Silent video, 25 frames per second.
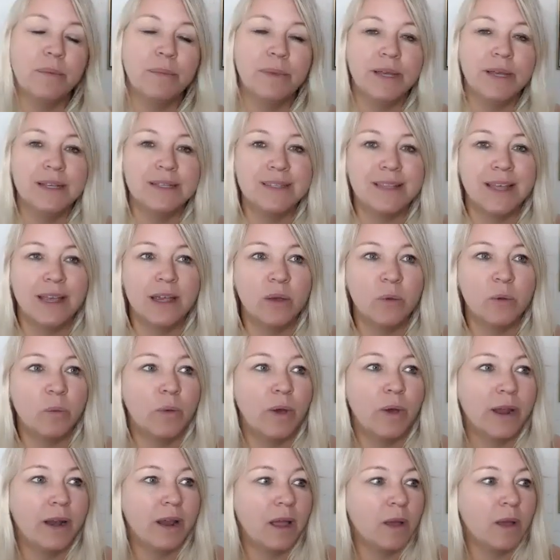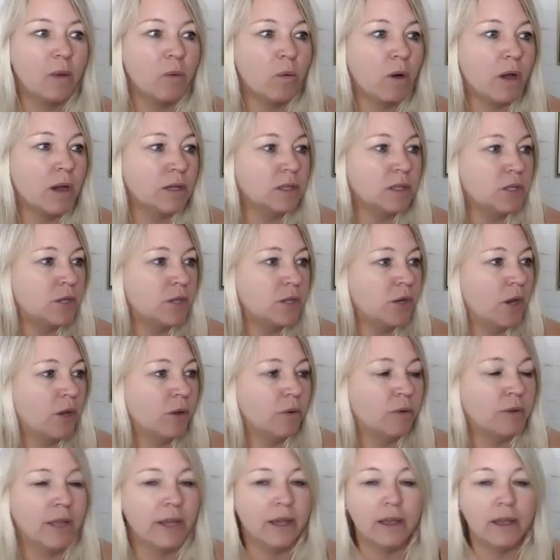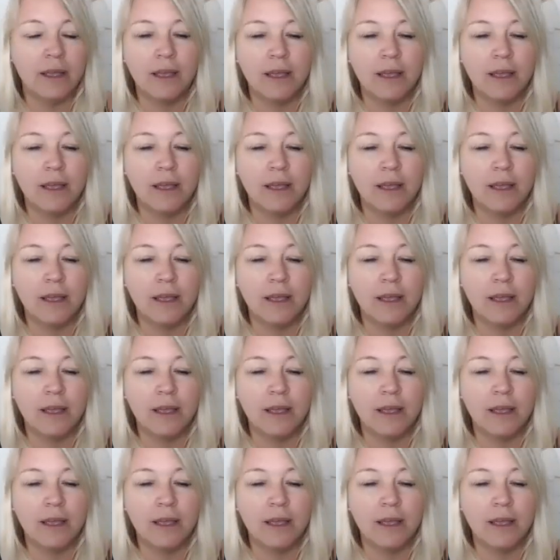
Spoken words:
me is like when I want to know, like,